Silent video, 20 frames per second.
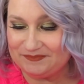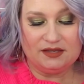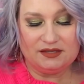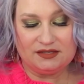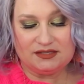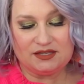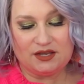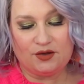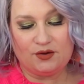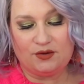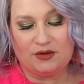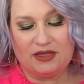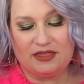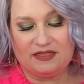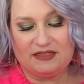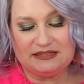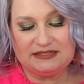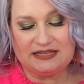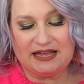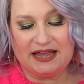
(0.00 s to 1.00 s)
So
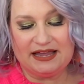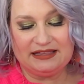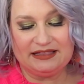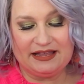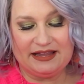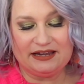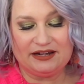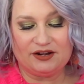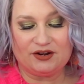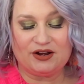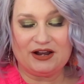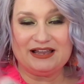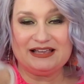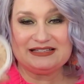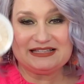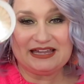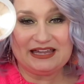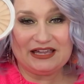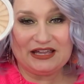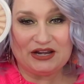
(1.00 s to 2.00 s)
this highlighter is
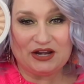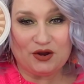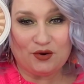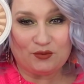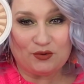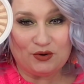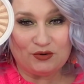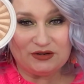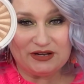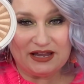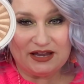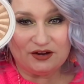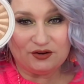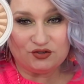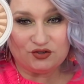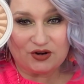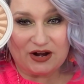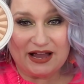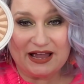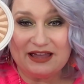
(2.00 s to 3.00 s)
in Rodeo
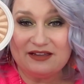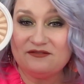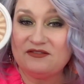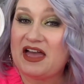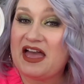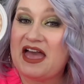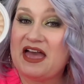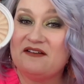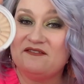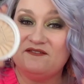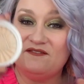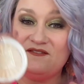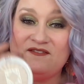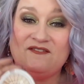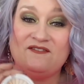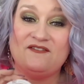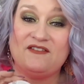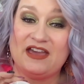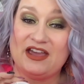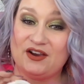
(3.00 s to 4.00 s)
Drive, a
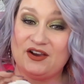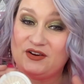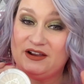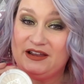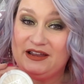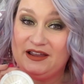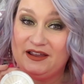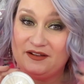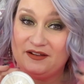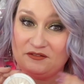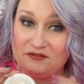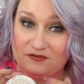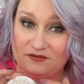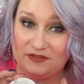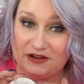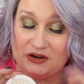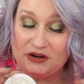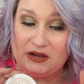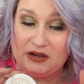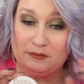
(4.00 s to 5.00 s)
very,
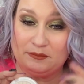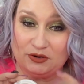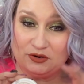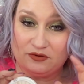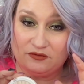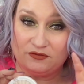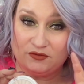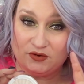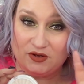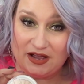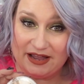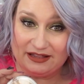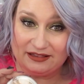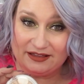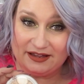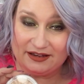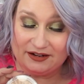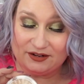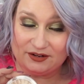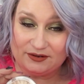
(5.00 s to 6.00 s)
very beautiful
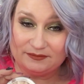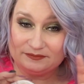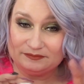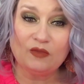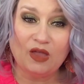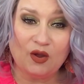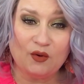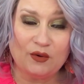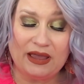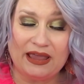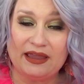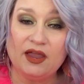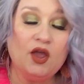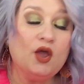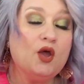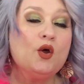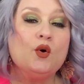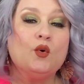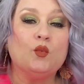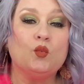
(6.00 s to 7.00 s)
highlighter. Okay,
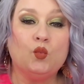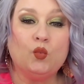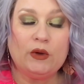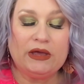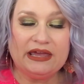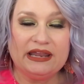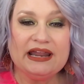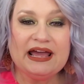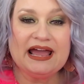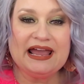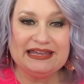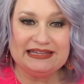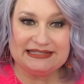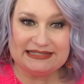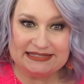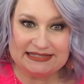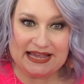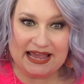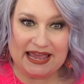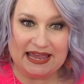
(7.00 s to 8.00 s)
when I
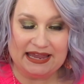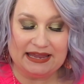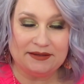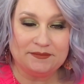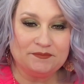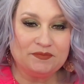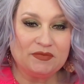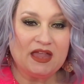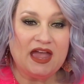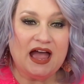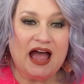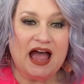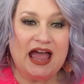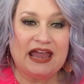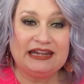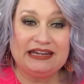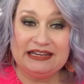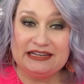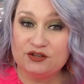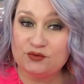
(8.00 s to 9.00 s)
say I
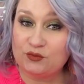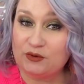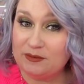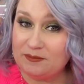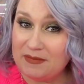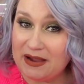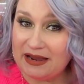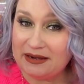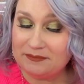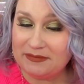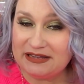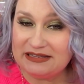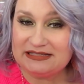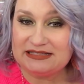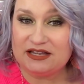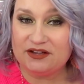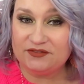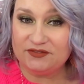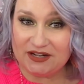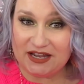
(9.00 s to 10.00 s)
need to remind
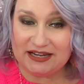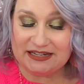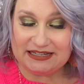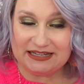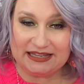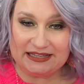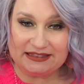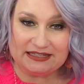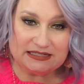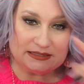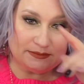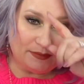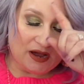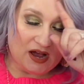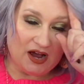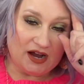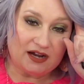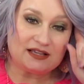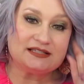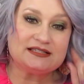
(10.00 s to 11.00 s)
myself not to get this
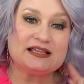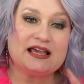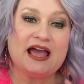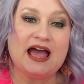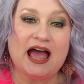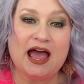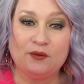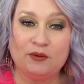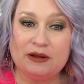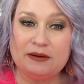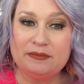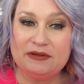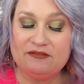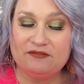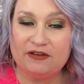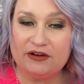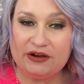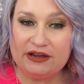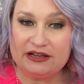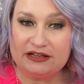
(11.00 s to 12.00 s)
box, I want to be
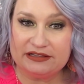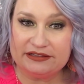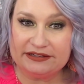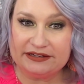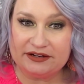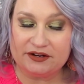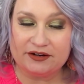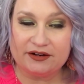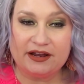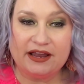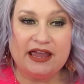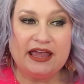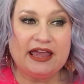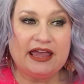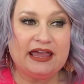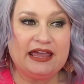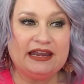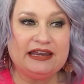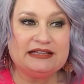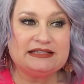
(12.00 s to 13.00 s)
very clear.
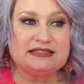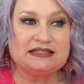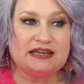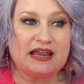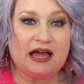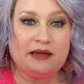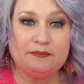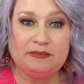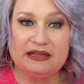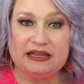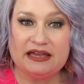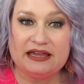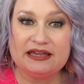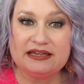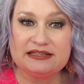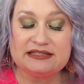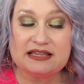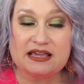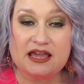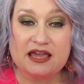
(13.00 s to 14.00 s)
It is not
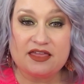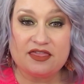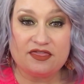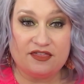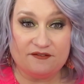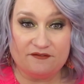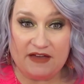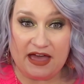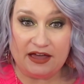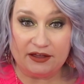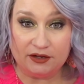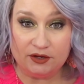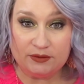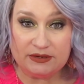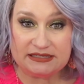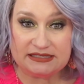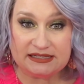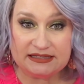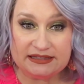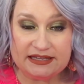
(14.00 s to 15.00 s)
because the value
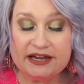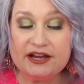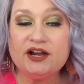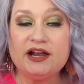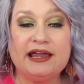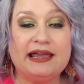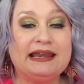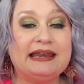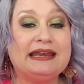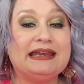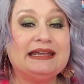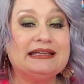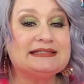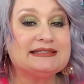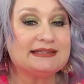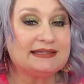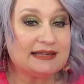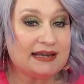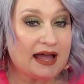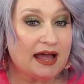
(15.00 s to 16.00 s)
isn't there, and it is
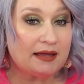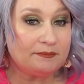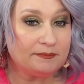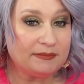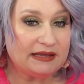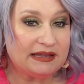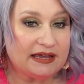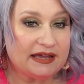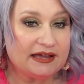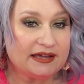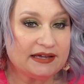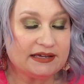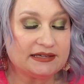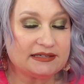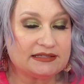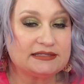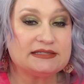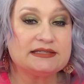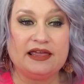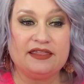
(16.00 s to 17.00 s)
not
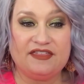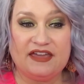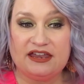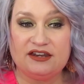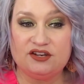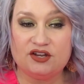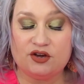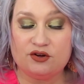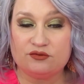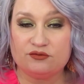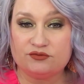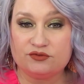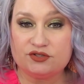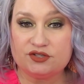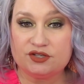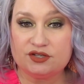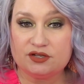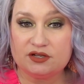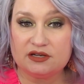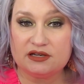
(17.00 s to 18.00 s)
because they don't
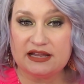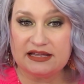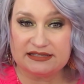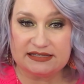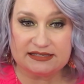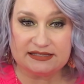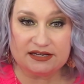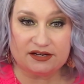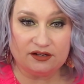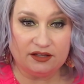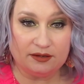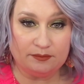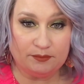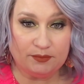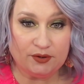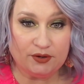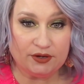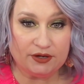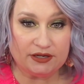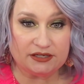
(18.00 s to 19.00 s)
necessarily
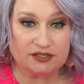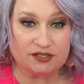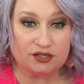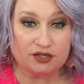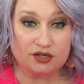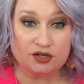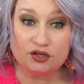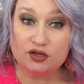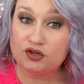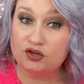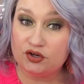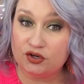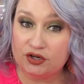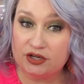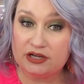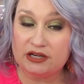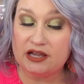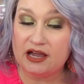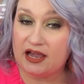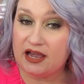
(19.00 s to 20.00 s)
put
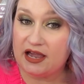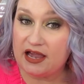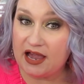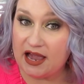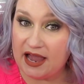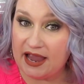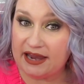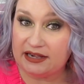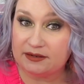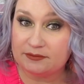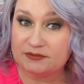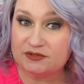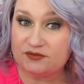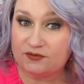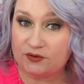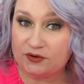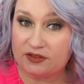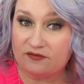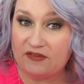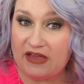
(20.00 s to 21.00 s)
good items
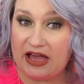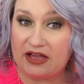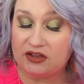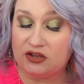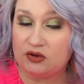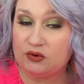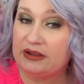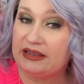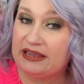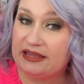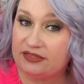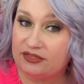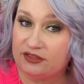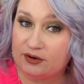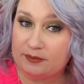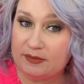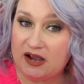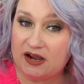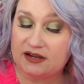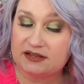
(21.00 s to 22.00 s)
for the value in their
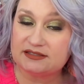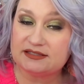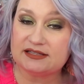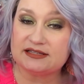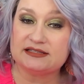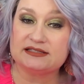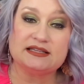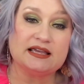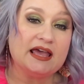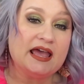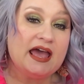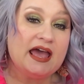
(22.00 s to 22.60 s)
boxes.